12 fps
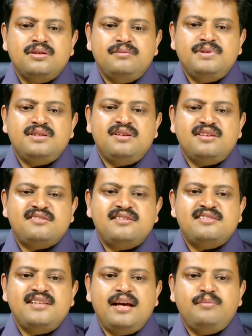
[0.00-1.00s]
which
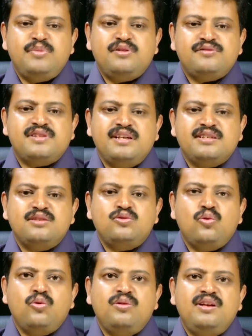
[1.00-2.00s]
restricts the ambit of sedition
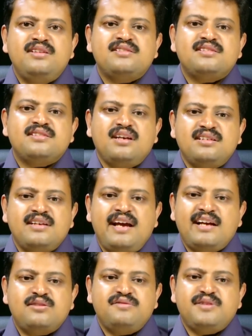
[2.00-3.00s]
to only such
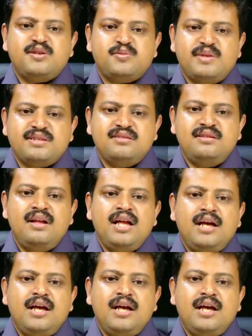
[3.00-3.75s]
acts of expression